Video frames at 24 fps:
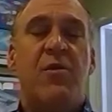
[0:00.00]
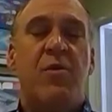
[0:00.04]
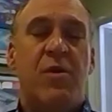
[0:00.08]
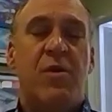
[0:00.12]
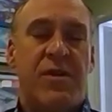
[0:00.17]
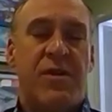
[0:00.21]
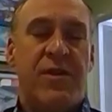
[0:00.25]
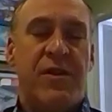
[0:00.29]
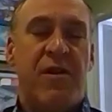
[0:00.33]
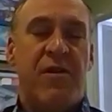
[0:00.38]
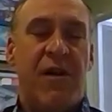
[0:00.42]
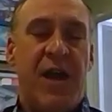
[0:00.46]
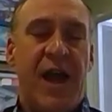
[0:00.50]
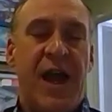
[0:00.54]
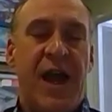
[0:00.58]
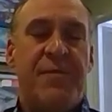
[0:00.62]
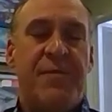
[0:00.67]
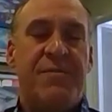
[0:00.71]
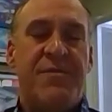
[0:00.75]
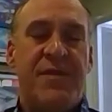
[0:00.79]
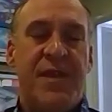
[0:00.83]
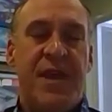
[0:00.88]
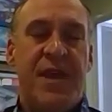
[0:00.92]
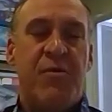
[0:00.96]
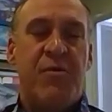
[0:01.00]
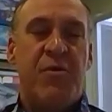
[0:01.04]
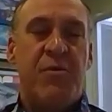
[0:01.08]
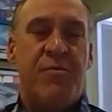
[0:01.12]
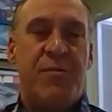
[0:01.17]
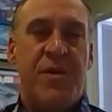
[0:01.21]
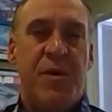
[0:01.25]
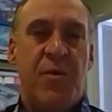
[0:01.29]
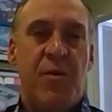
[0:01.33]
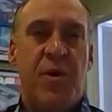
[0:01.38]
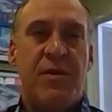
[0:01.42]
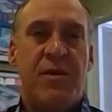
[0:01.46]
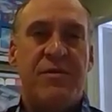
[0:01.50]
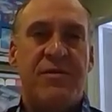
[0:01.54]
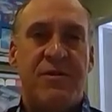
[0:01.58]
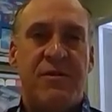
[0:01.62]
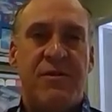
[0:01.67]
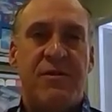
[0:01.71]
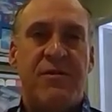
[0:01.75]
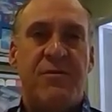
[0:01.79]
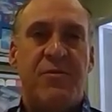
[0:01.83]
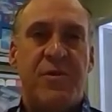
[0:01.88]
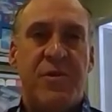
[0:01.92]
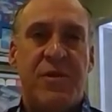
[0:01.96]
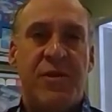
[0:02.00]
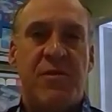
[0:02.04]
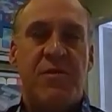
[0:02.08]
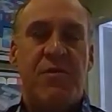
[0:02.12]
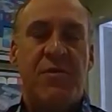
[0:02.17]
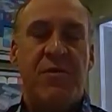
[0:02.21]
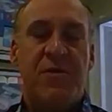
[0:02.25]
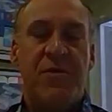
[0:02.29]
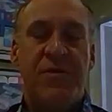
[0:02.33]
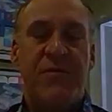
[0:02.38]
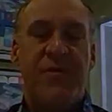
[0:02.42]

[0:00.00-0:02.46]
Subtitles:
with their apps, they would be well served with going with you